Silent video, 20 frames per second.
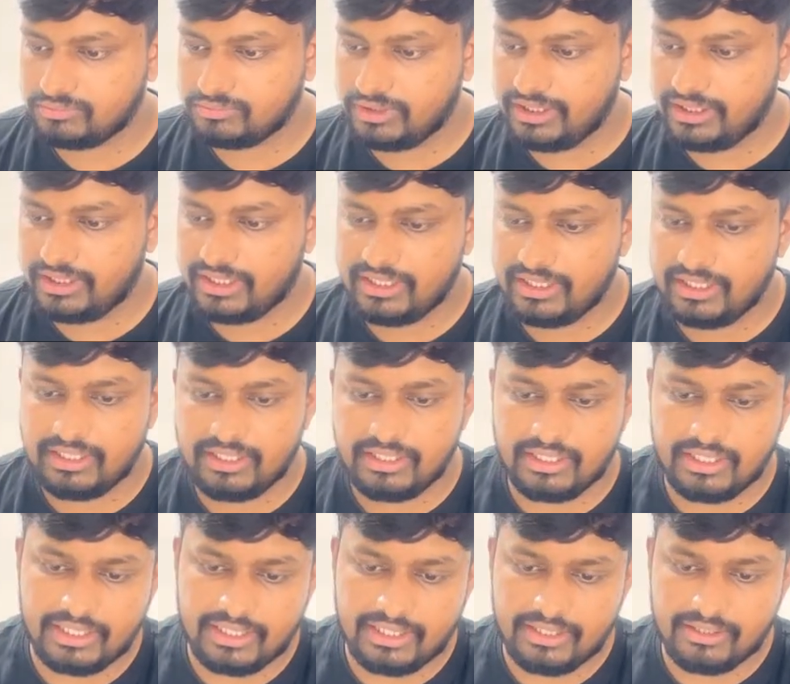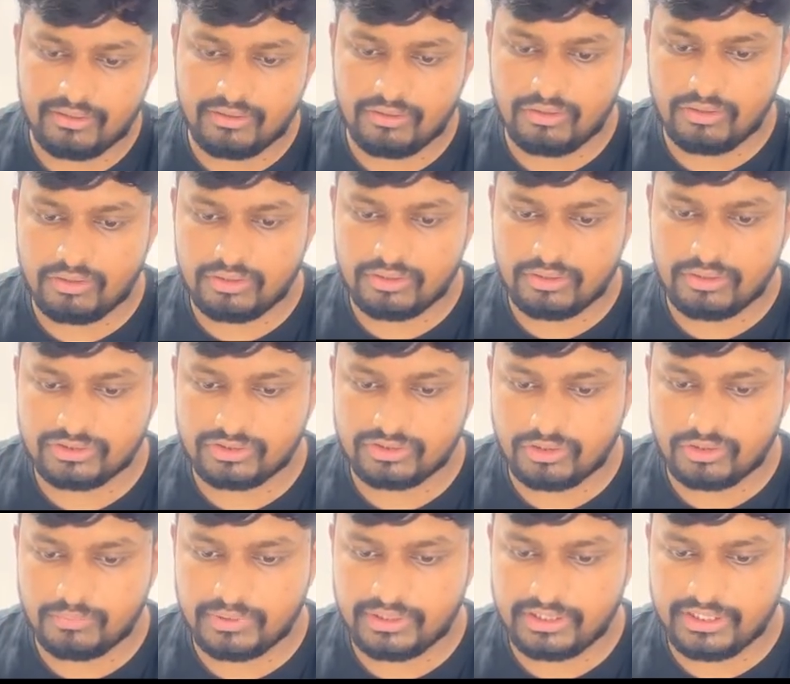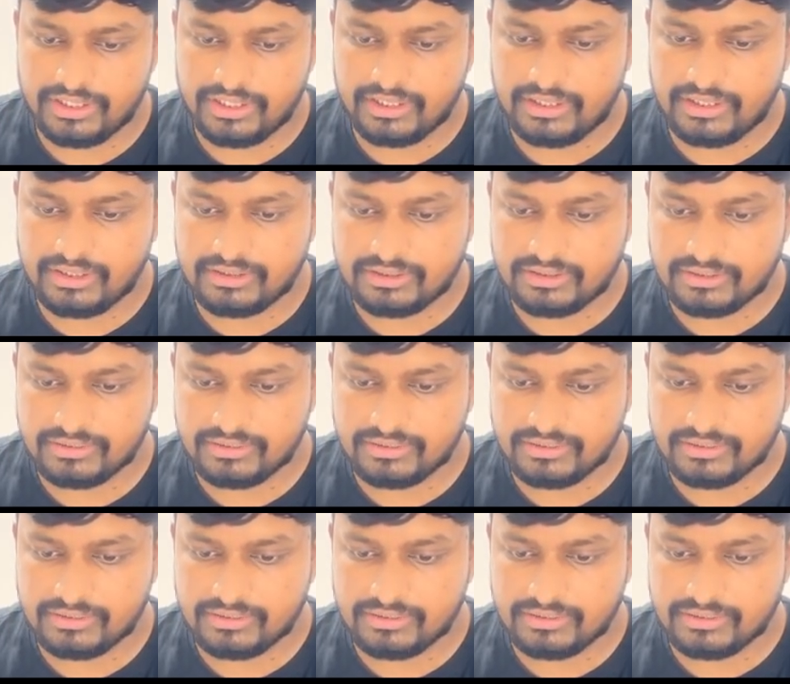Right, I'll add all this raw materials.